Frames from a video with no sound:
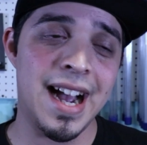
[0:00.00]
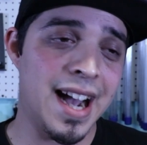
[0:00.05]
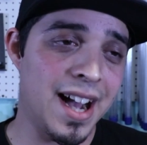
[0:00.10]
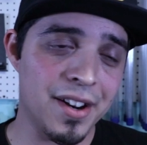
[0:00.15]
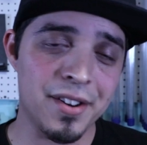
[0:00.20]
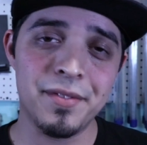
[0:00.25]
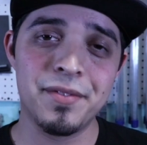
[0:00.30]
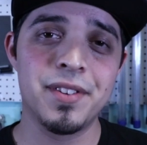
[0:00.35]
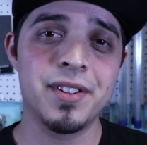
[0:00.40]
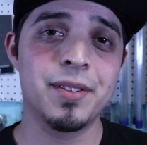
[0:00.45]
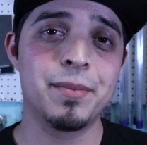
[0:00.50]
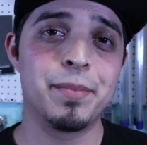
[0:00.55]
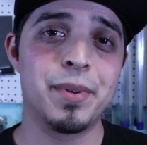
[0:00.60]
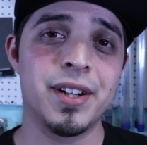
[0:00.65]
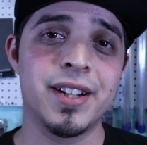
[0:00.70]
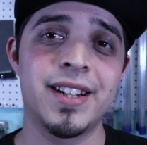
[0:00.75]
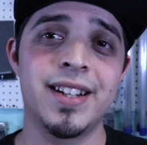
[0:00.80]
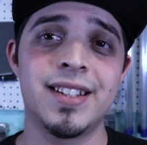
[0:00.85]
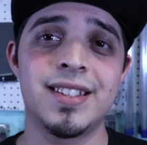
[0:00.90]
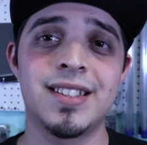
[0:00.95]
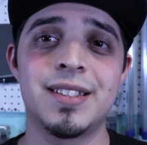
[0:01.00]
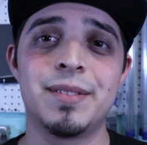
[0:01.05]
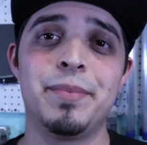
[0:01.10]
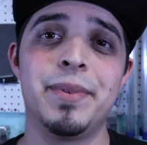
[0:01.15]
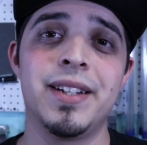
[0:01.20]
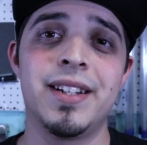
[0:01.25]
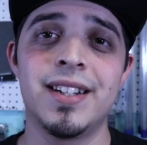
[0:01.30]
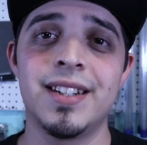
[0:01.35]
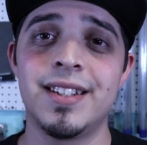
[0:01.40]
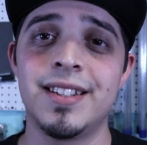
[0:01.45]
out of the buckets
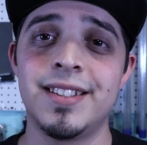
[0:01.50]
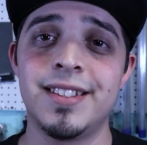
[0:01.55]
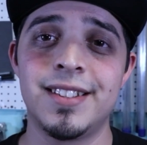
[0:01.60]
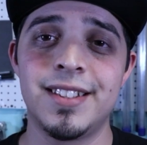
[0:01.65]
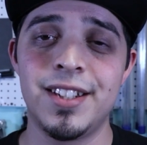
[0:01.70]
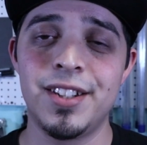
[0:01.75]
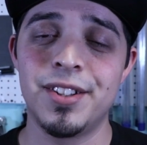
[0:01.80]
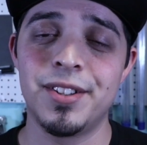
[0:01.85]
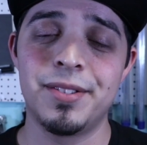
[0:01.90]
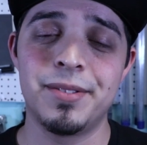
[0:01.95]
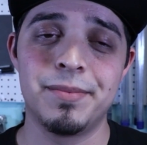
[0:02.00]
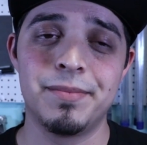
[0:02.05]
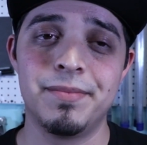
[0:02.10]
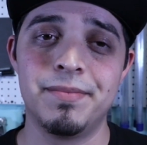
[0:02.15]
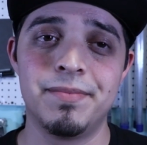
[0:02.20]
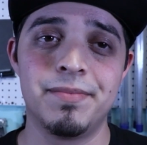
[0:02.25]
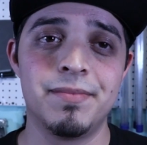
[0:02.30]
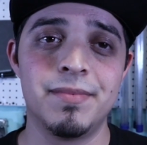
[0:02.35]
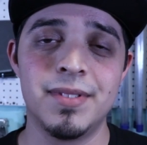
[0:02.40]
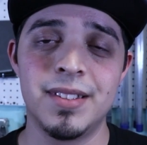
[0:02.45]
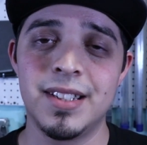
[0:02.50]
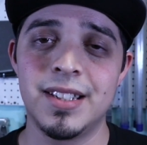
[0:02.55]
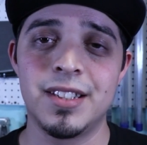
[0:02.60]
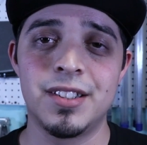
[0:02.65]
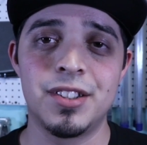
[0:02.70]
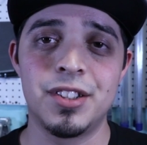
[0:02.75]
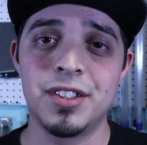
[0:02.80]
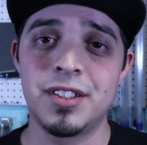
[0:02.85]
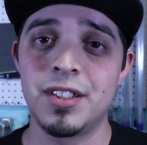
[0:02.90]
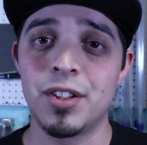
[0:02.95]
because, you know,
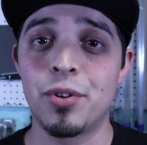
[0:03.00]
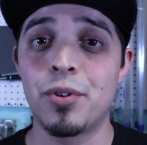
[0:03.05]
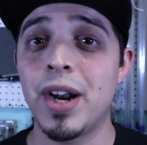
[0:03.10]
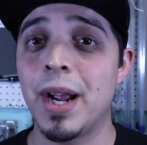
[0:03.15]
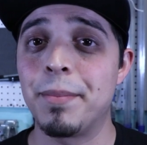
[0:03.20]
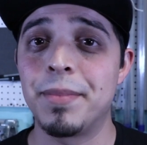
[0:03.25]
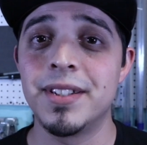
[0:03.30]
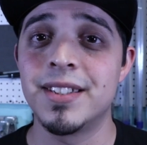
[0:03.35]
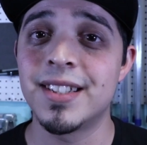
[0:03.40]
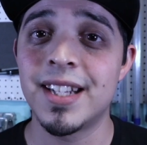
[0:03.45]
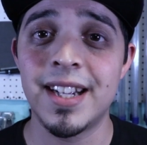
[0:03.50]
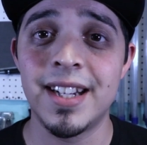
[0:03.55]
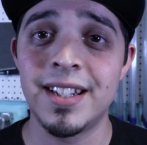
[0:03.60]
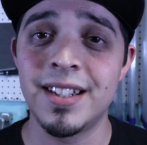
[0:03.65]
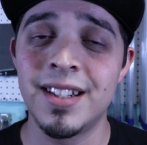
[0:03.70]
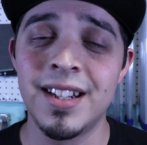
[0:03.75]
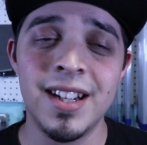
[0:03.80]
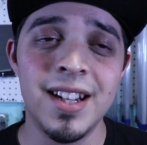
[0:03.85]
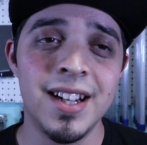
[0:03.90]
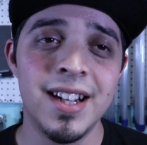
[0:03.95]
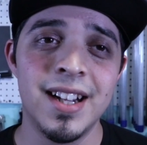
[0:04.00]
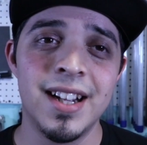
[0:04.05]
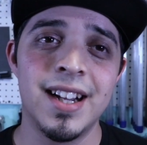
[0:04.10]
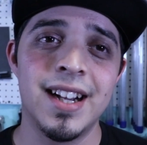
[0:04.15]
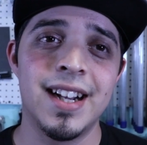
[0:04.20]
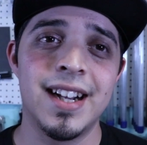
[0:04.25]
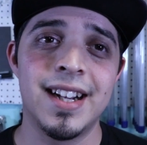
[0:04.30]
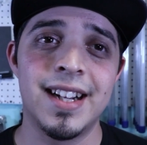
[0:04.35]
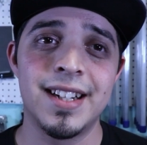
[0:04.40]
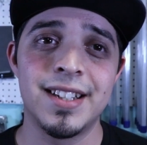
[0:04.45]
it's just a crap design.
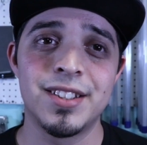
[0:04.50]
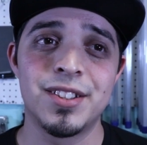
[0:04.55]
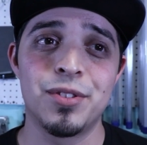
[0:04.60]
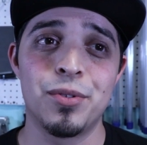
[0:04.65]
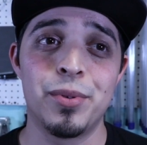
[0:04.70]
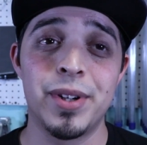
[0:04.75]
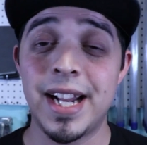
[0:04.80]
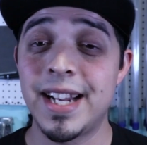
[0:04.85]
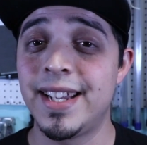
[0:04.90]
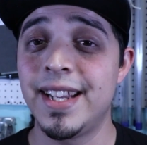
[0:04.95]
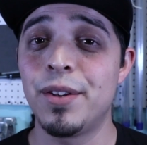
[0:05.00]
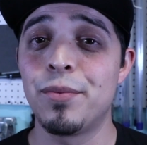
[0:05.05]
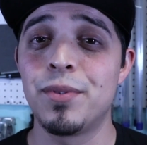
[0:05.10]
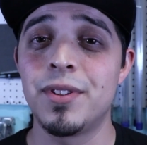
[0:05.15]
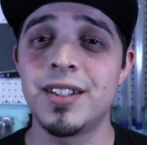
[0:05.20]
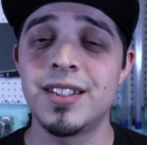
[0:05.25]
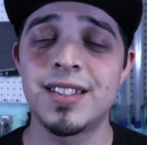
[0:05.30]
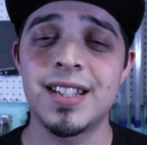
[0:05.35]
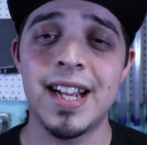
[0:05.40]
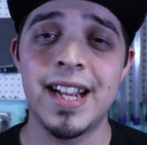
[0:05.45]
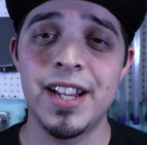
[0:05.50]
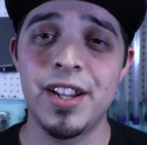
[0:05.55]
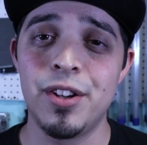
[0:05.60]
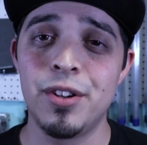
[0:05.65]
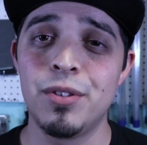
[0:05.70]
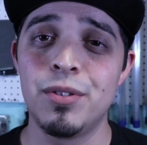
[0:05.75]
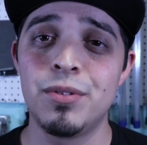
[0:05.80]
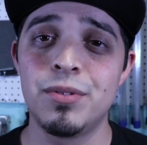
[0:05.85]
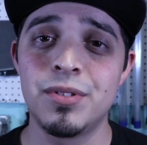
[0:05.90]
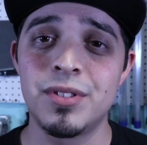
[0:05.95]
So what I did was I
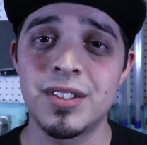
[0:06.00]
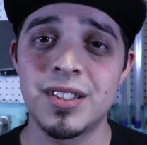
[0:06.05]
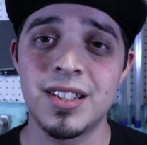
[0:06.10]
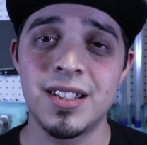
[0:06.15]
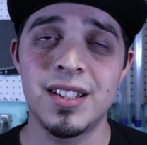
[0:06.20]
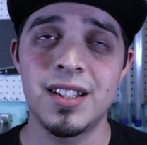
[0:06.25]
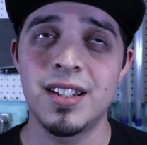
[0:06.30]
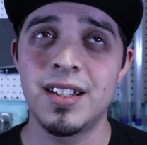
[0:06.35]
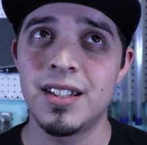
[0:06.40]
used